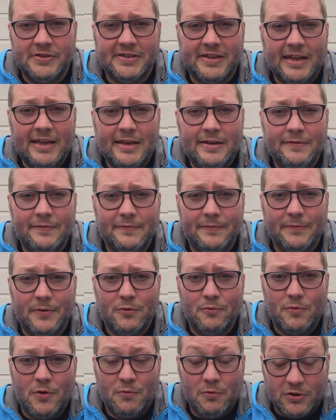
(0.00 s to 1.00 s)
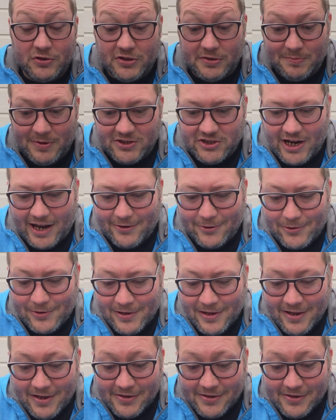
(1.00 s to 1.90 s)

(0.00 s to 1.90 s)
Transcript: Steve, who watches my channel.